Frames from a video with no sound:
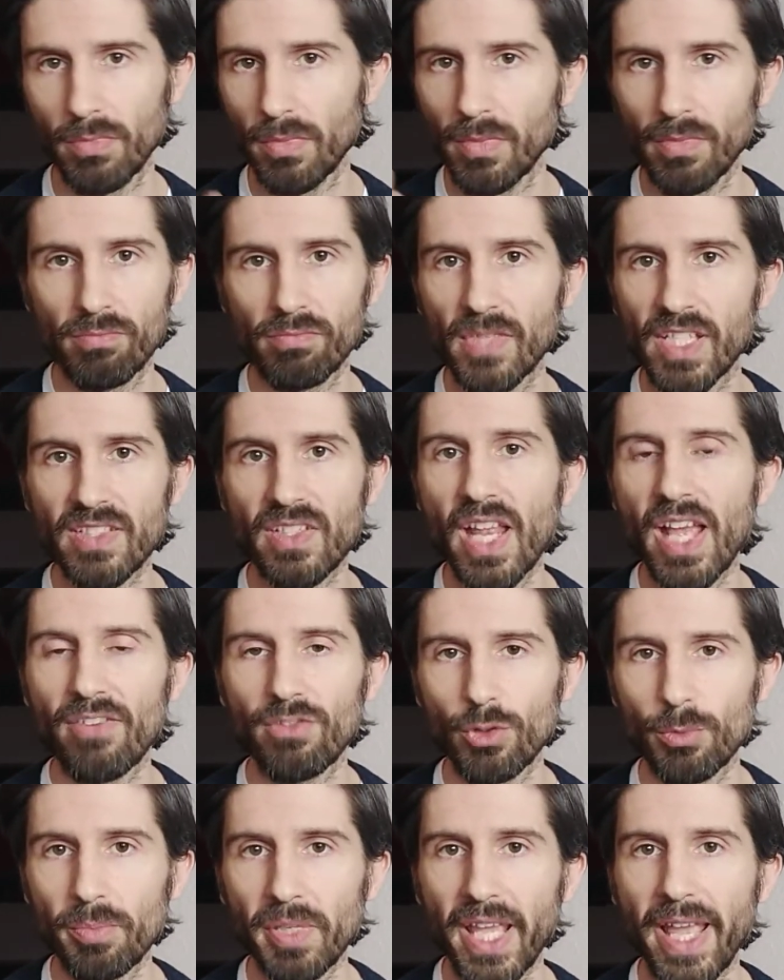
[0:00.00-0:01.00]
doesn't have
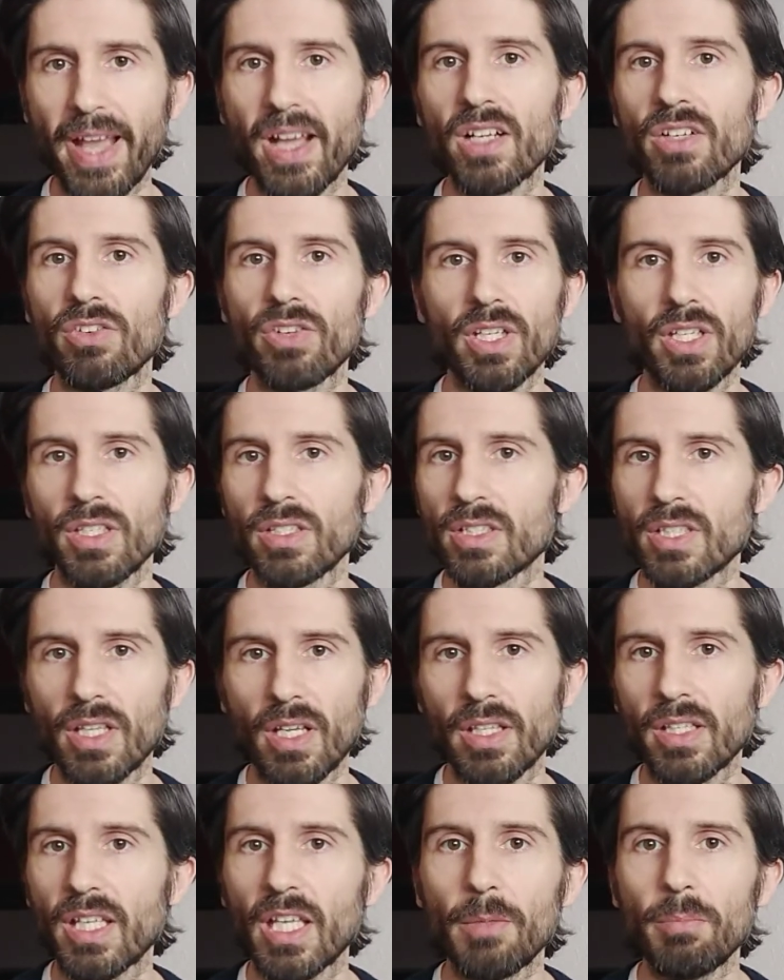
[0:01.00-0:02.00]
to be angry,
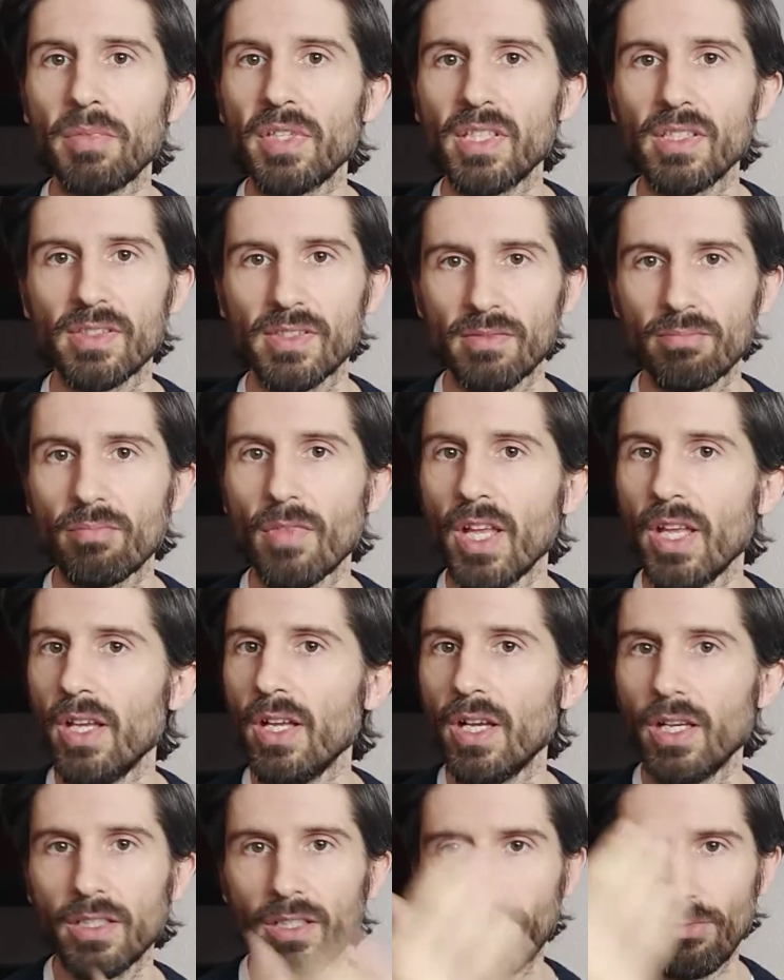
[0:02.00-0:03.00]
it can be
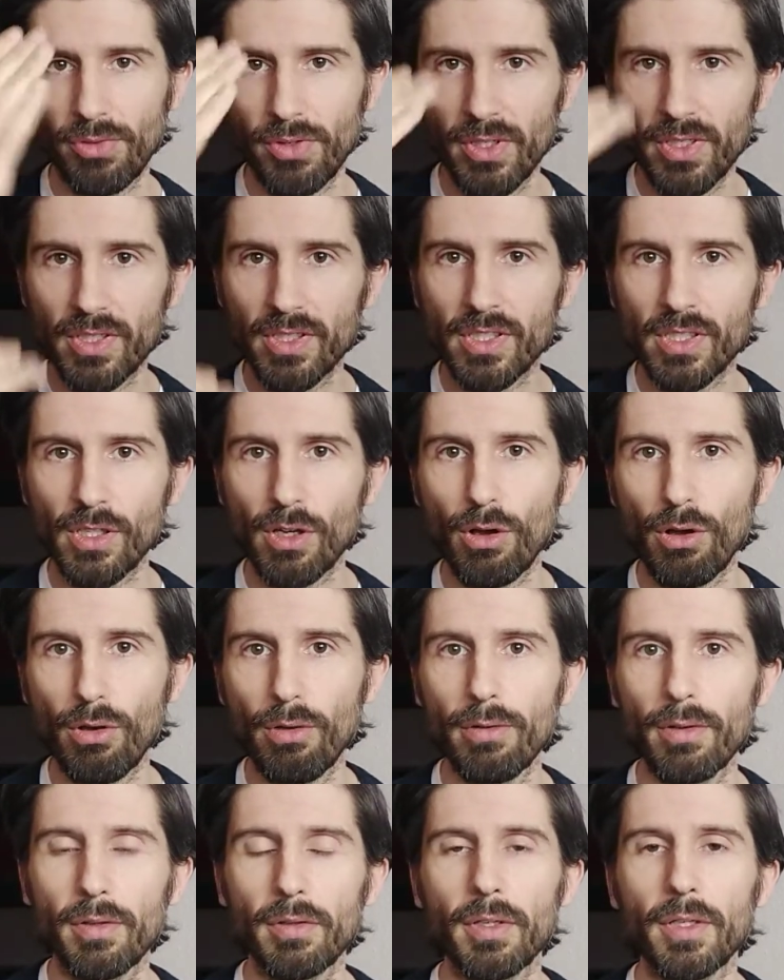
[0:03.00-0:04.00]
a different
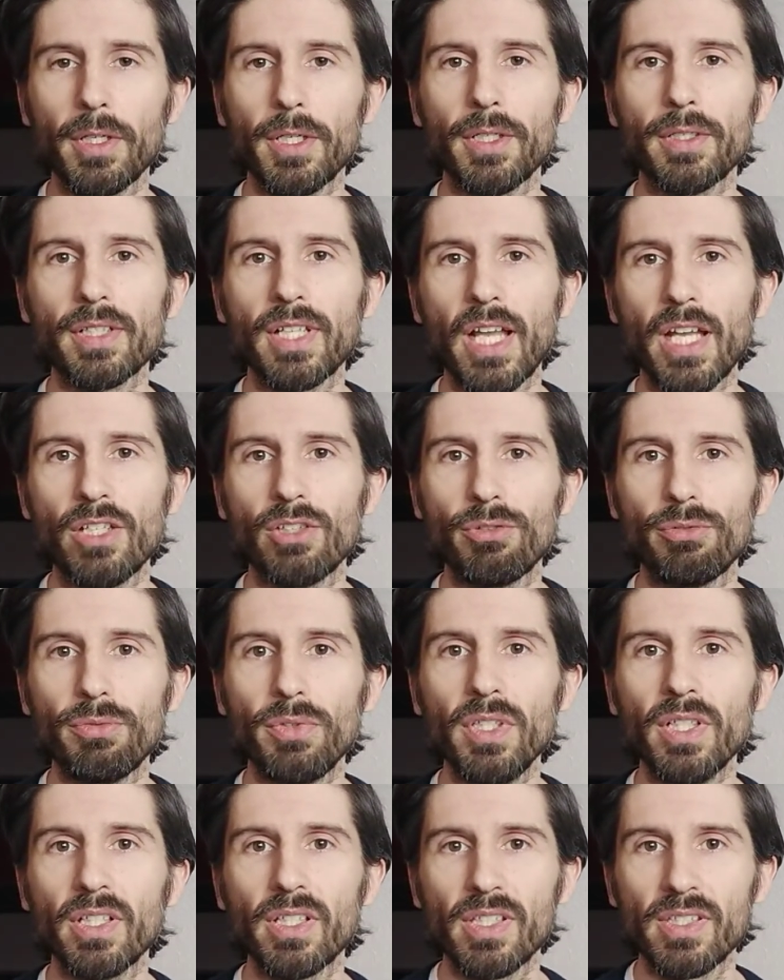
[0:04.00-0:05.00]
kind of
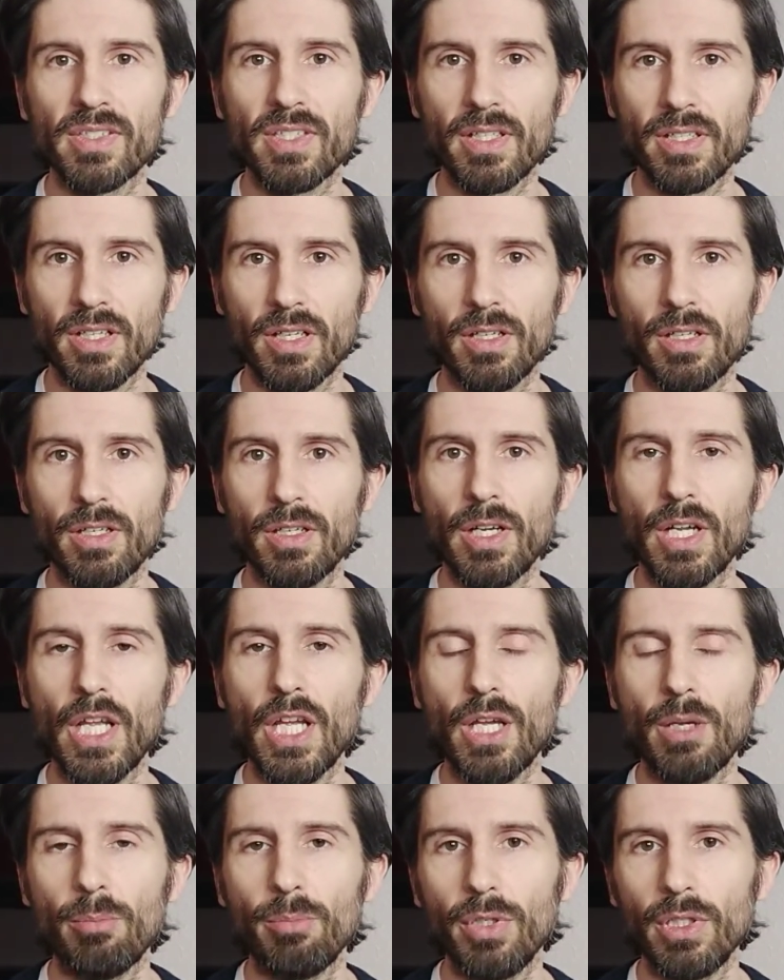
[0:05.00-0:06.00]
feelings that are
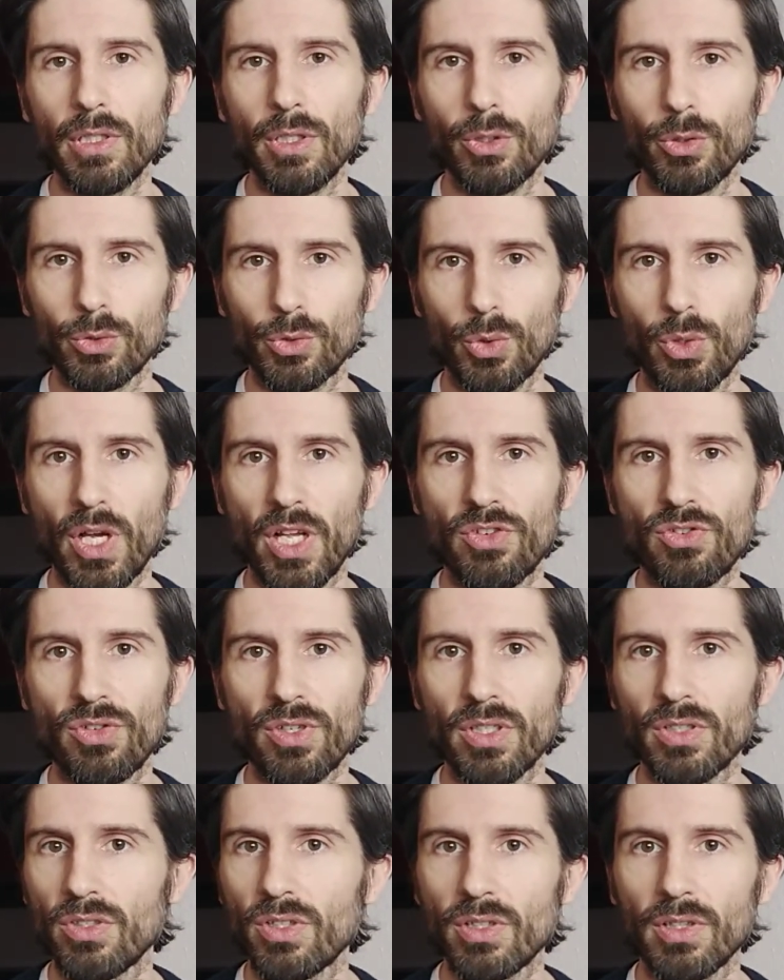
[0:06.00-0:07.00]
below
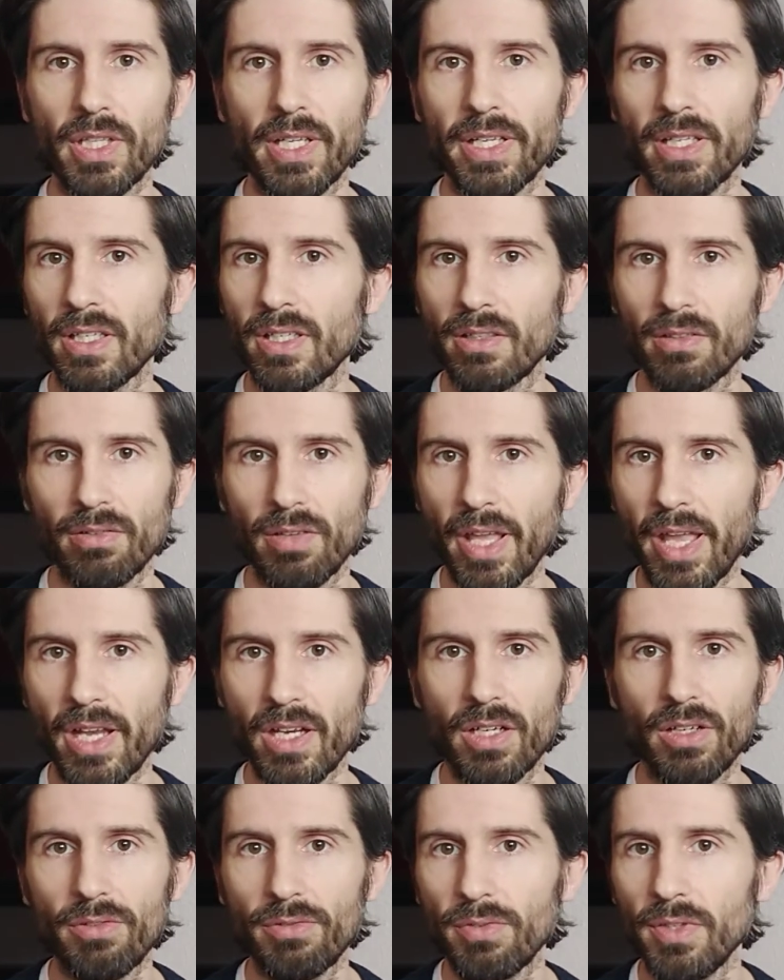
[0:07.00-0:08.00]
200, like
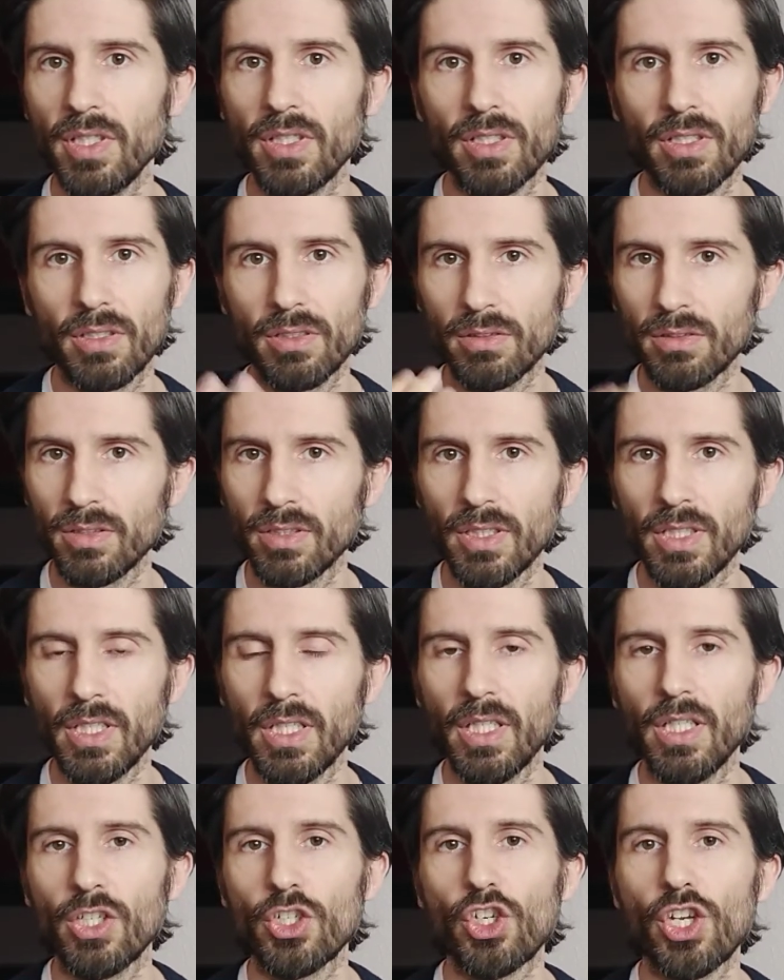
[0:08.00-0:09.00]
anger, fear,
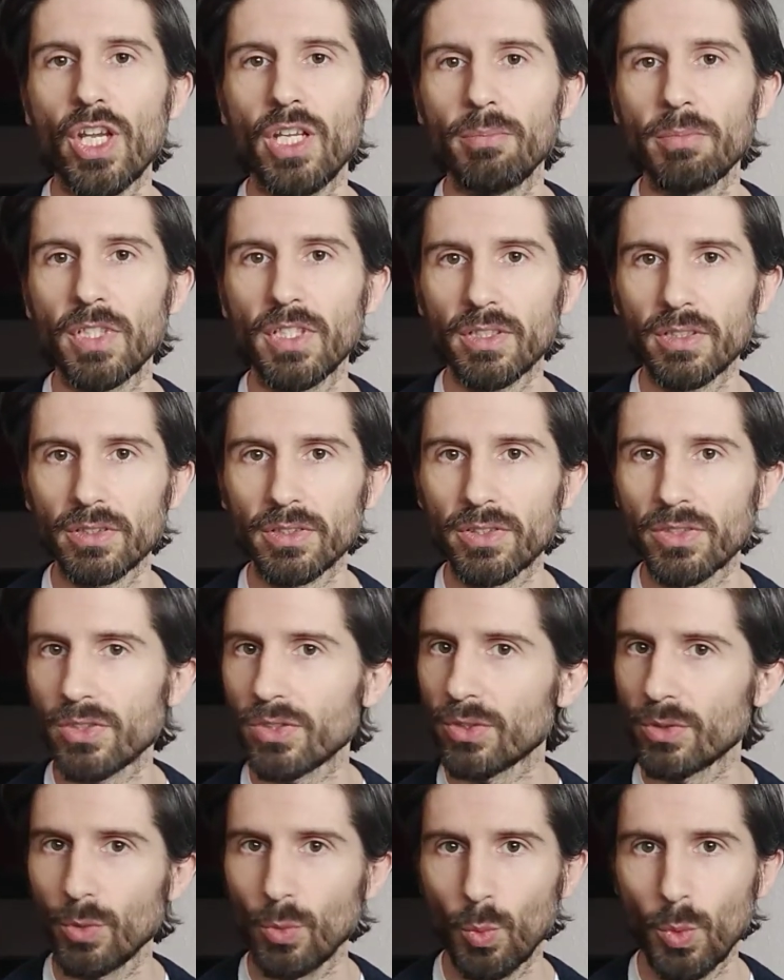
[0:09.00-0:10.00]
shame,
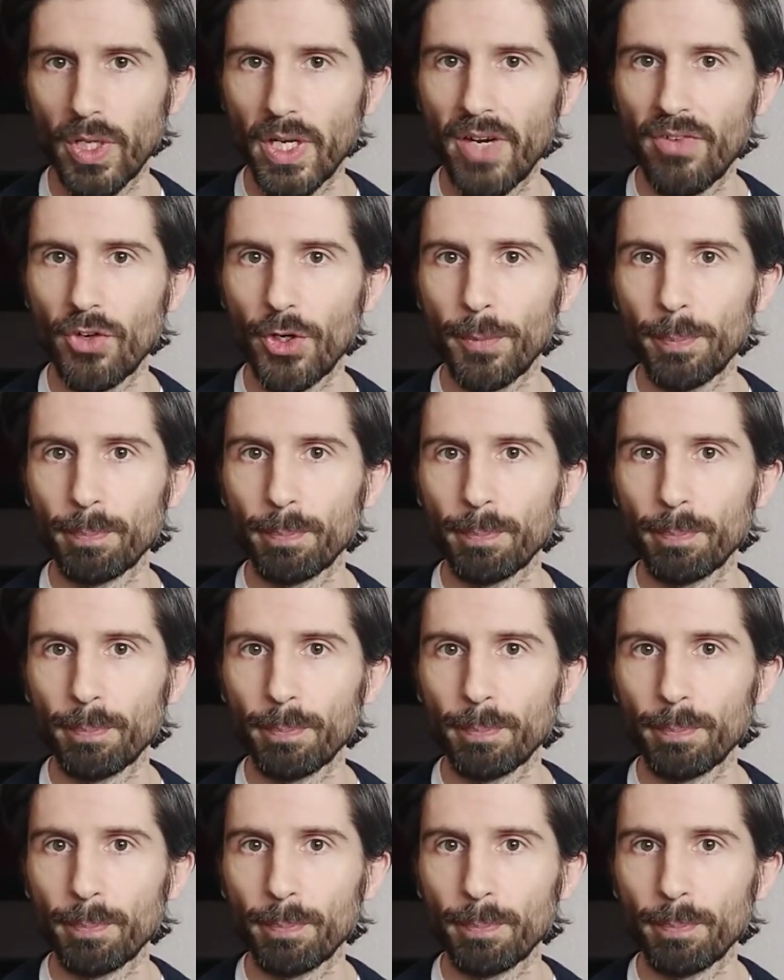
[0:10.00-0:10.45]
guilt, whatever.